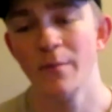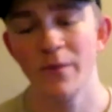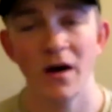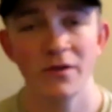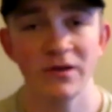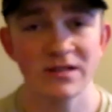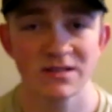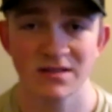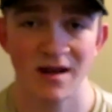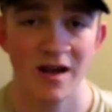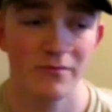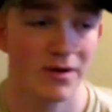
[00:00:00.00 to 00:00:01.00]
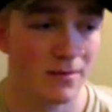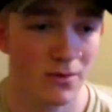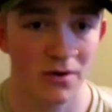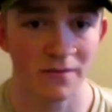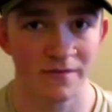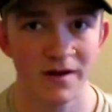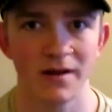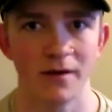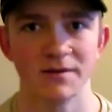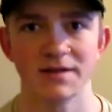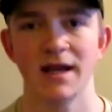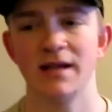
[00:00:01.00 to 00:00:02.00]
Part of the reasons I haven't been uploading
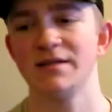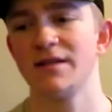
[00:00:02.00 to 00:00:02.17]
videos, okay?